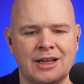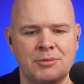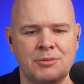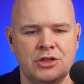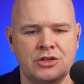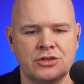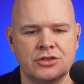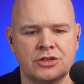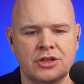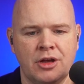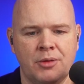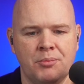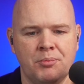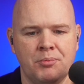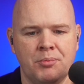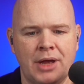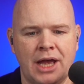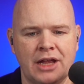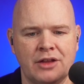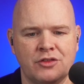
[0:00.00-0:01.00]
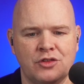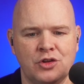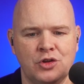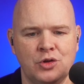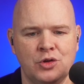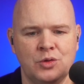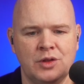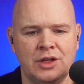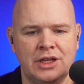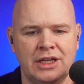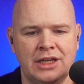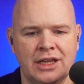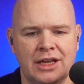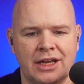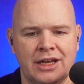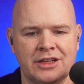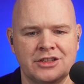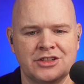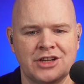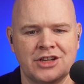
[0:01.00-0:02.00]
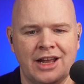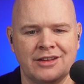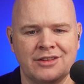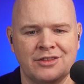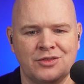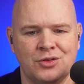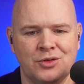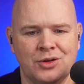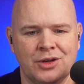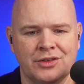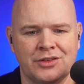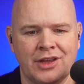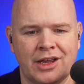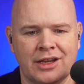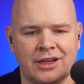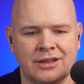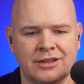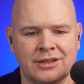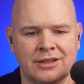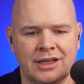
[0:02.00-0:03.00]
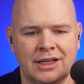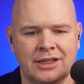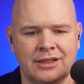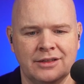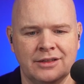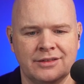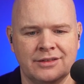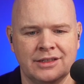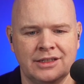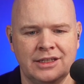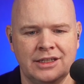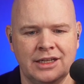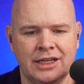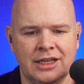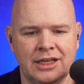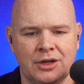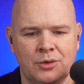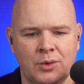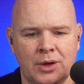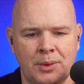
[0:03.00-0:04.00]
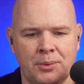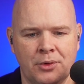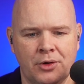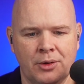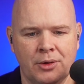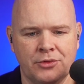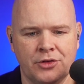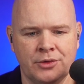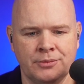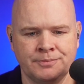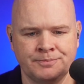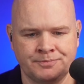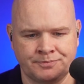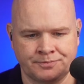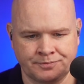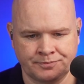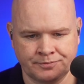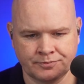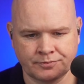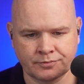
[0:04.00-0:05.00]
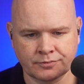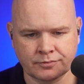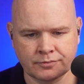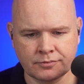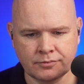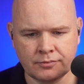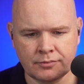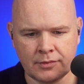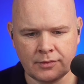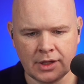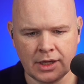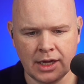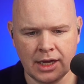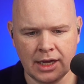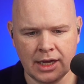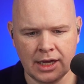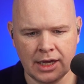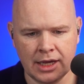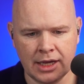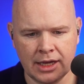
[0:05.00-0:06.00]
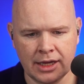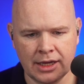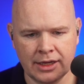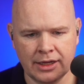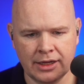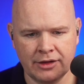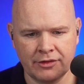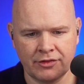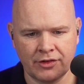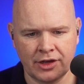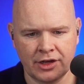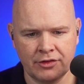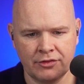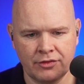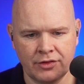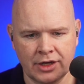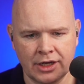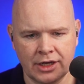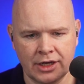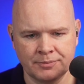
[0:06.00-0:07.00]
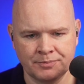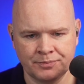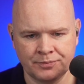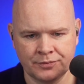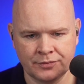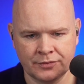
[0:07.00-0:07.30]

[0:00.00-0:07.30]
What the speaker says: Let me just come back to the chat for a second and see where we're up to. If I've gone